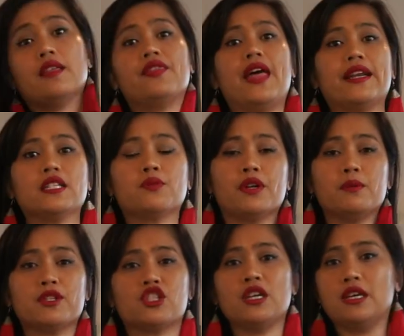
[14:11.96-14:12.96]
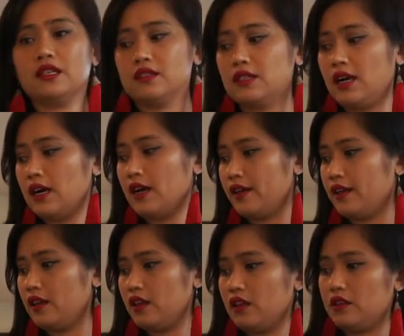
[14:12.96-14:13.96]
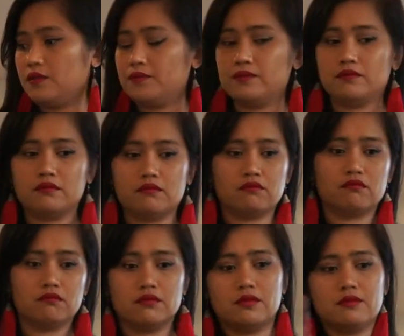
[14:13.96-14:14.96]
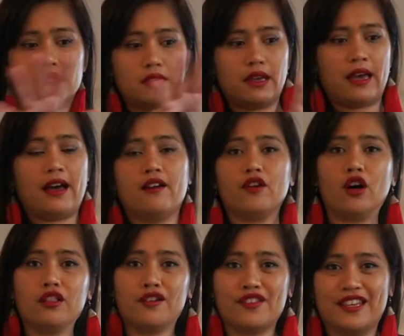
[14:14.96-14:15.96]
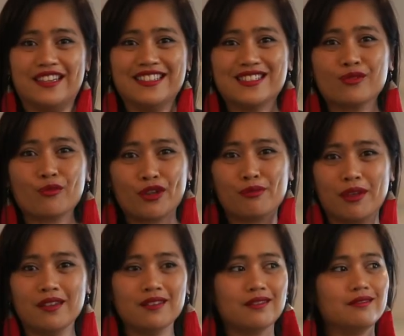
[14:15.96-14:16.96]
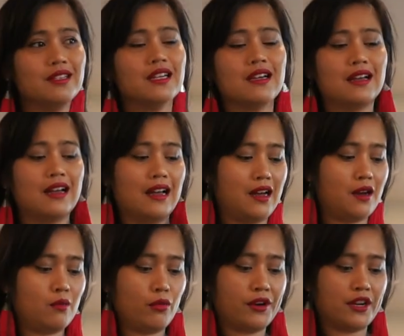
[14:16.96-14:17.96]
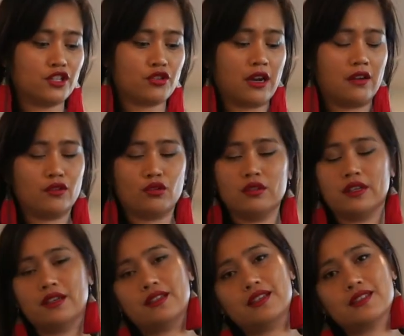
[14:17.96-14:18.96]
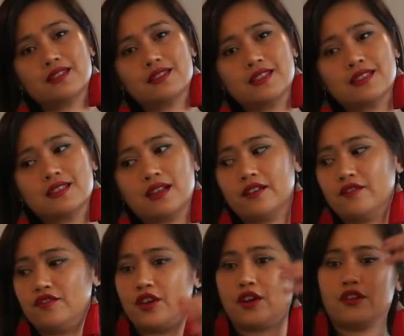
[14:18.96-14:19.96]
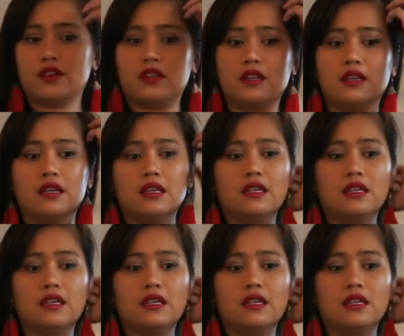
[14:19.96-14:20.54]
that is pretty much it. I have all of these with me when I travel, and it's not very